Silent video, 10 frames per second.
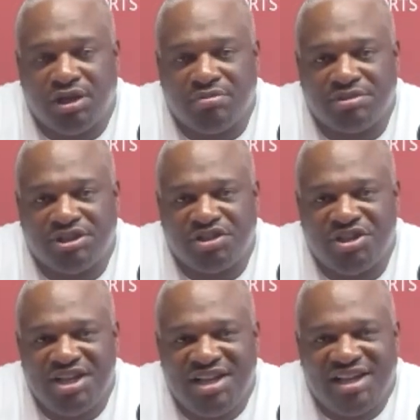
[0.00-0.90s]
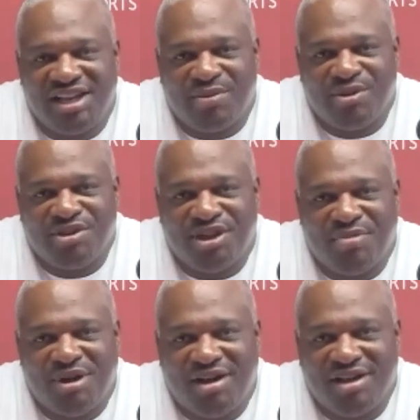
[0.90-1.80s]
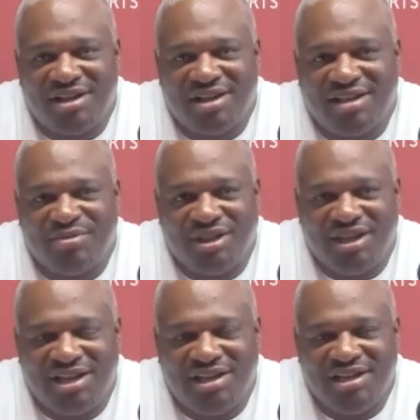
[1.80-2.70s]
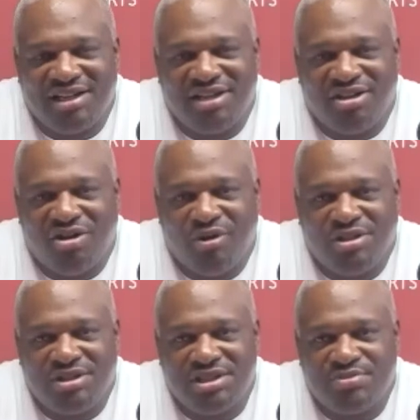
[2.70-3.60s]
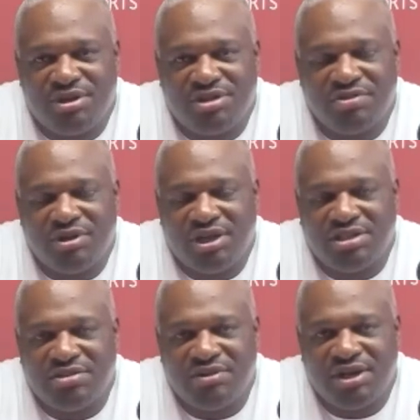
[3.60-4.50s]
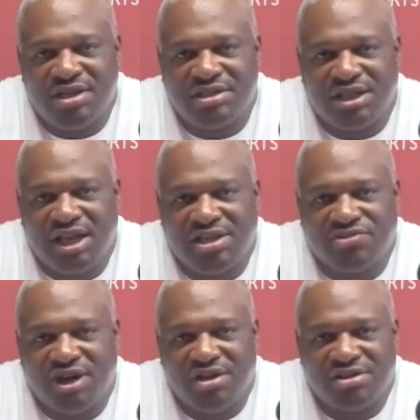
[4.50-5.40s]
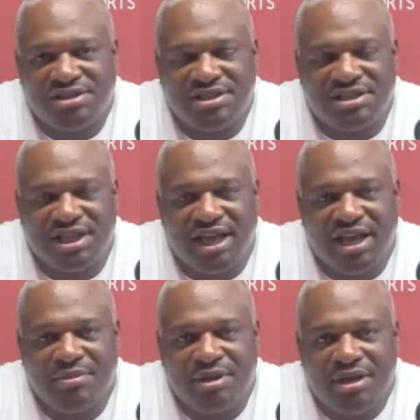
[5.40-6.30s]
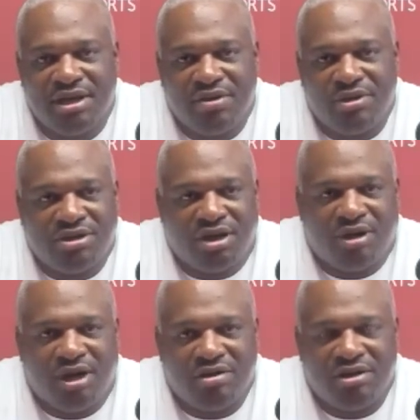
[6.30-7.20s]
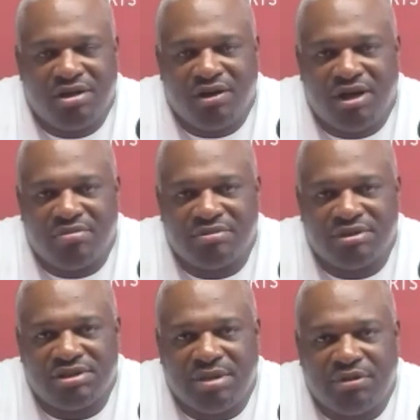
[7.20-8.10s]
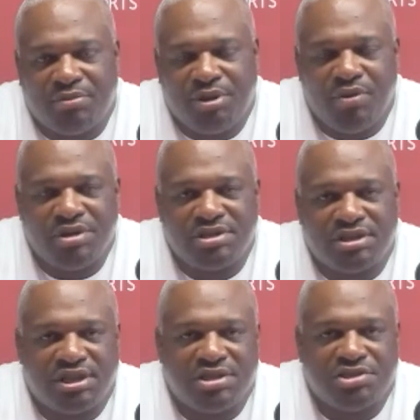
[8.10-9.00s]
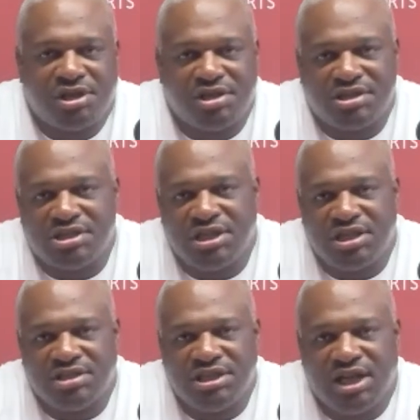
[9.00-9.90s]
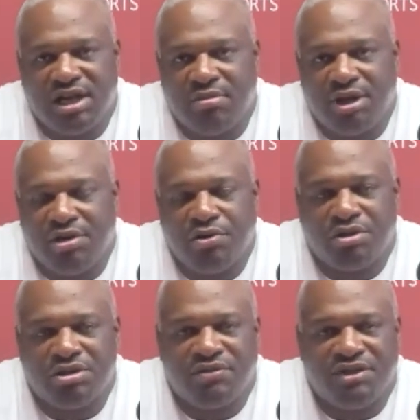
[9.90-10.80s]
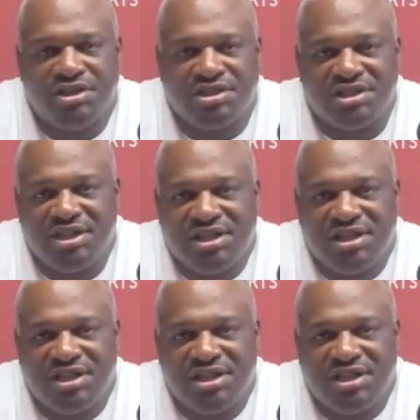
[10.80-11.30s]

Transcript: So like we talk about it at the beginning of the year, all the way to this point till we get to where it's the last regular season game. We talk about the type of opponents and things you're going to see in the CIAA Northern Division.